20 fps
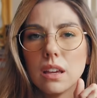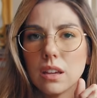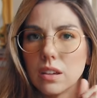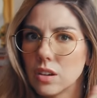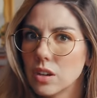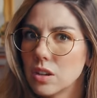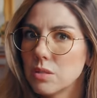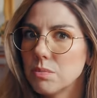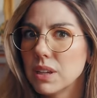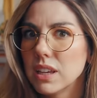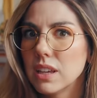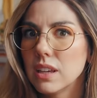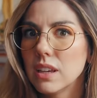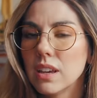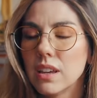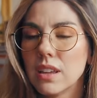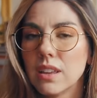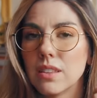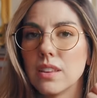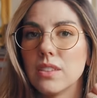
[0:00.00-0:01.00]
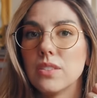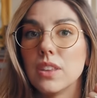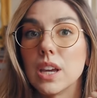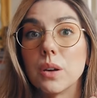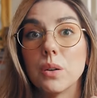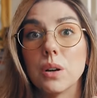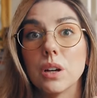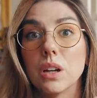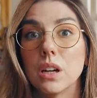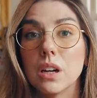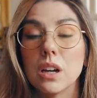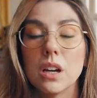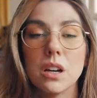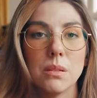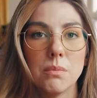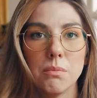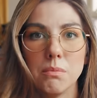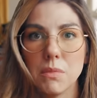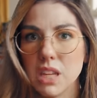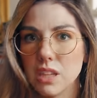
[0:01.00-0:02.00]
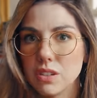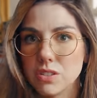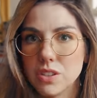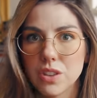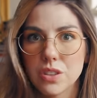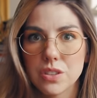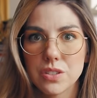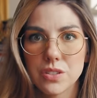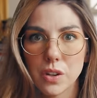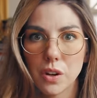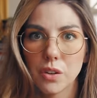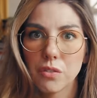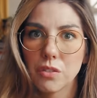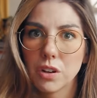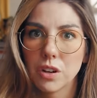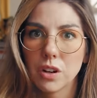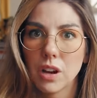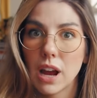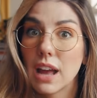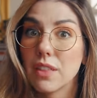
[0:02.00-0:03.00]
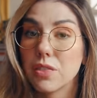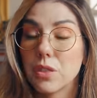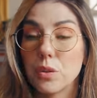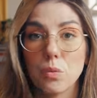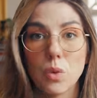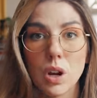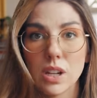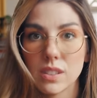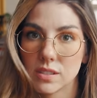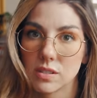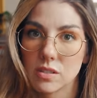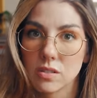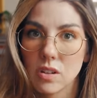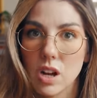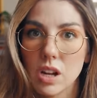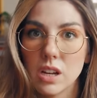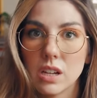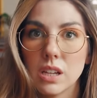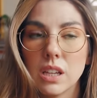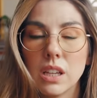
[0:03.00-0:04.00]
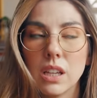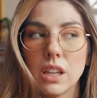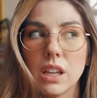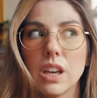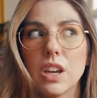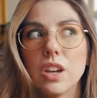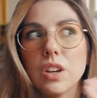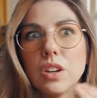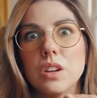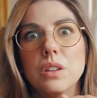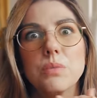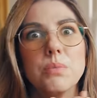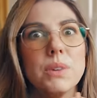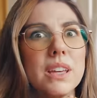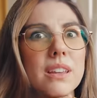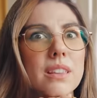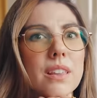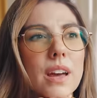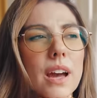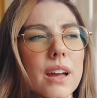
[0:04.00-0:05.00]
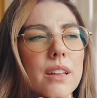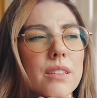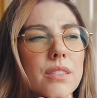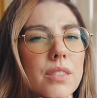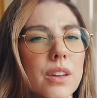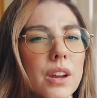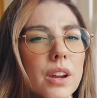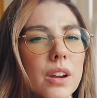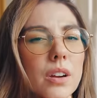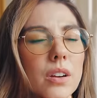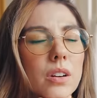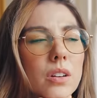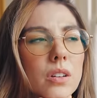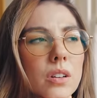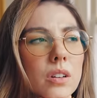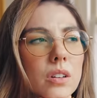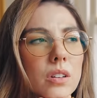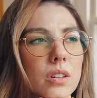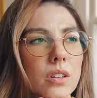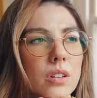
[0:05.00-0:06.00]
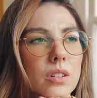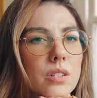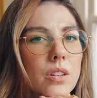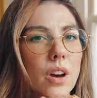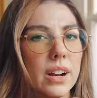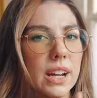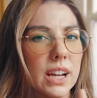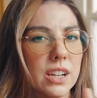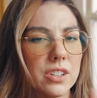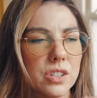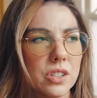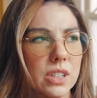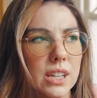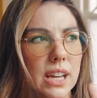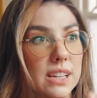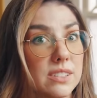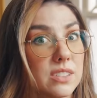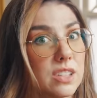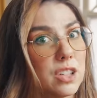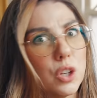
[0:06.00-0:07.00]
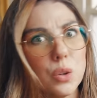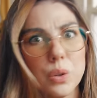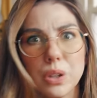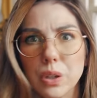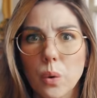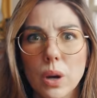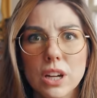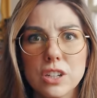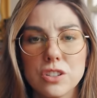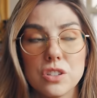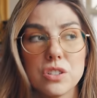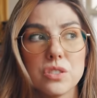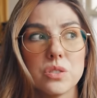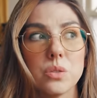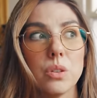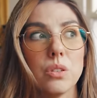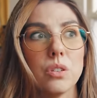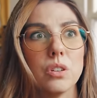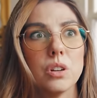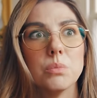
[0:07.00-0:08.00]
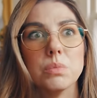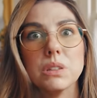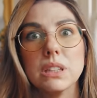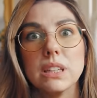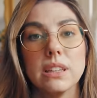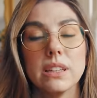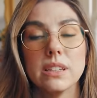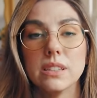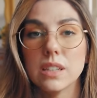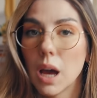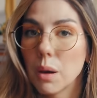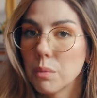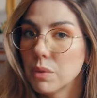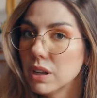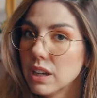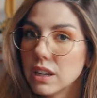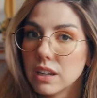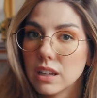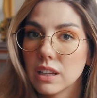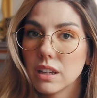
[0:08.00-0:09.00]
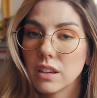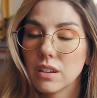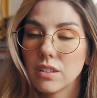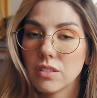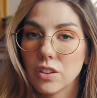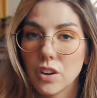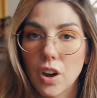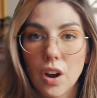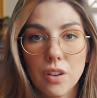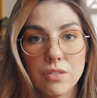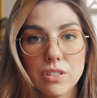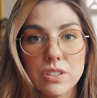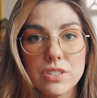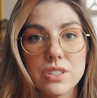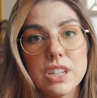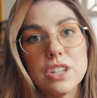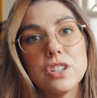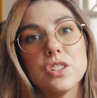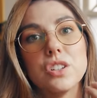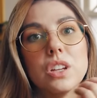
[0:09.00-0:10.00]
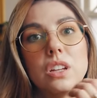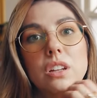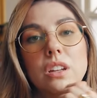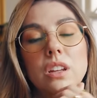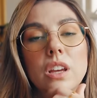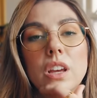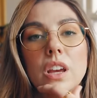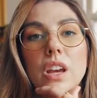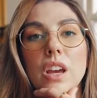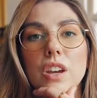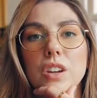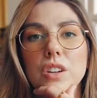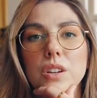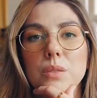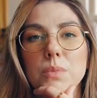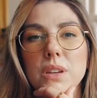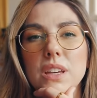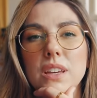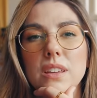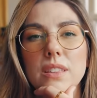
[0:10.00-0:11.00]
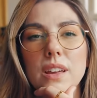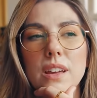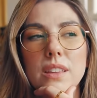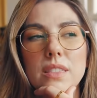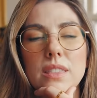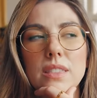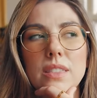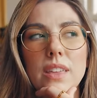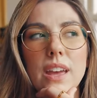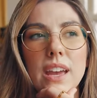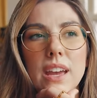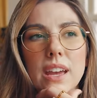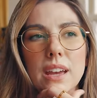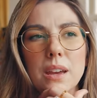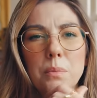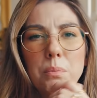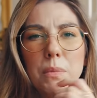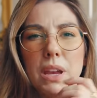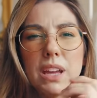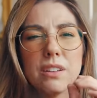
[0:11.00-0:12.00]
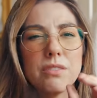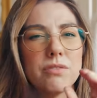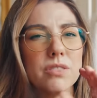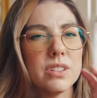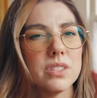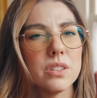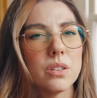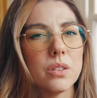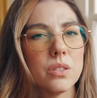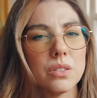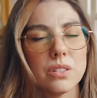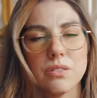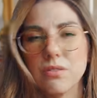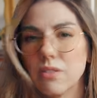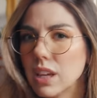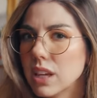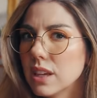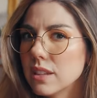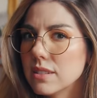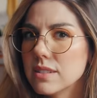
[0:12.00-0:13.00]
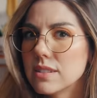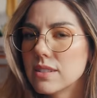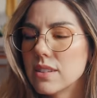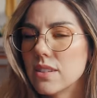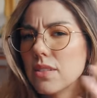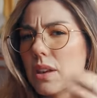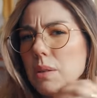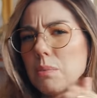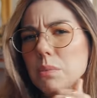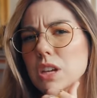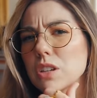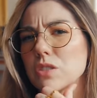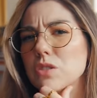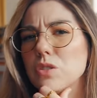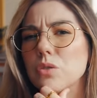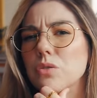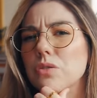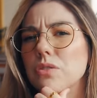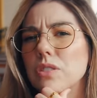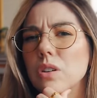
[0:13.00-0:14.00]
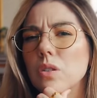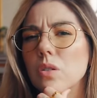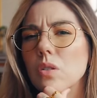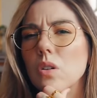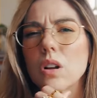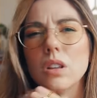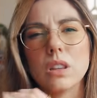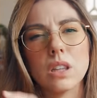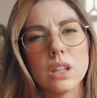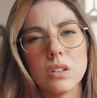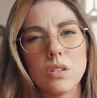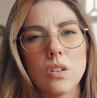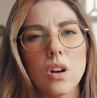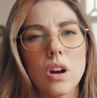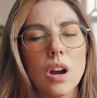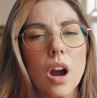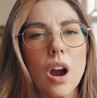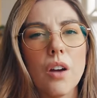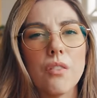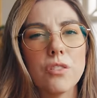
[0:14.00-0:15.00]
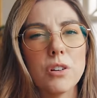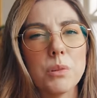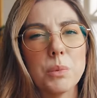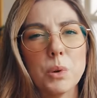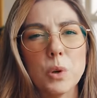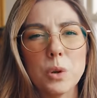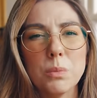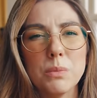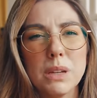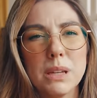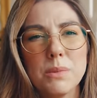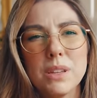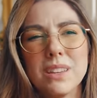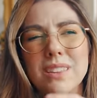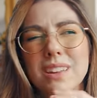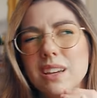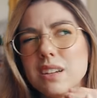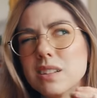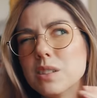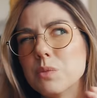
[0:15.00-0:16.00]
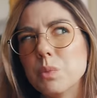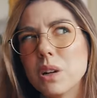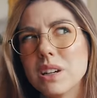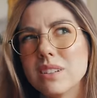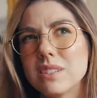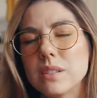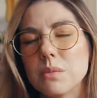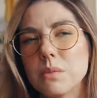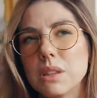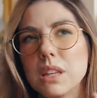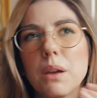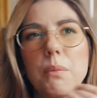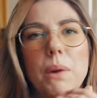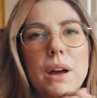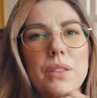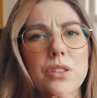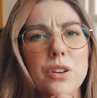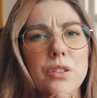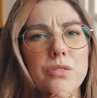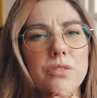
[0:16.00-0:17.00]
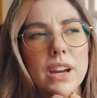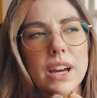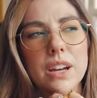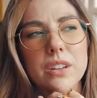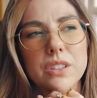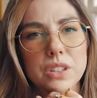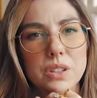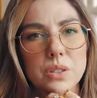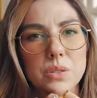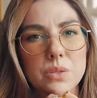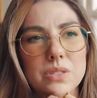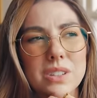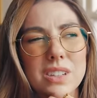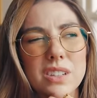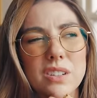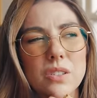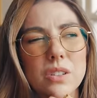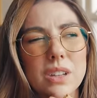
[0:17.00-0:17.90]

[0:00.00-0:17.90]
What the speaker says: It could be that they were mean to the server at the restaurant. It could be that they're not actually asking you any questions, or they're completely dominating the conversation. It could be that they made a physical advance that made you feel a little uncomfortable, or maybe they expressed something about their values that you're